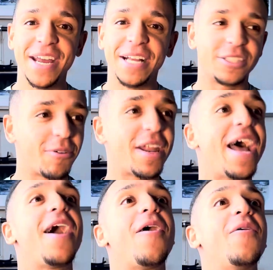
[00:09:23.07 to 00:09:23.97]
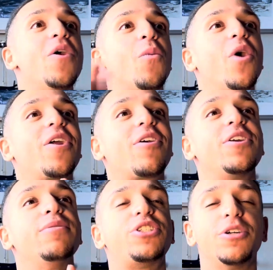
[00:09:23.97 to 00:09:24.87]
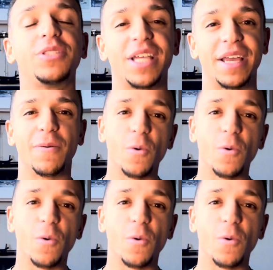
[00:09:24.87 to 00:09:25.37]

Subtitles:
So now, what are you choosing?